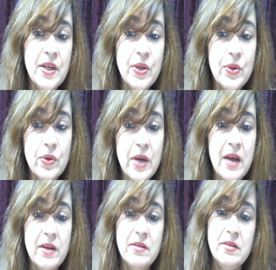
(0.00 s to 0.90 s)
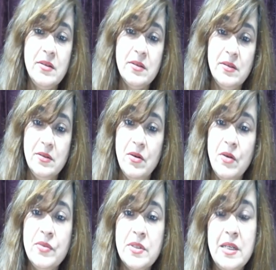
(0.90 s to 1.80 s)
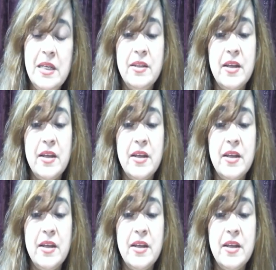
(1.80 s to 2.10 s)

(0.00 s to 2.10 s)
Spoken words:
and obviously there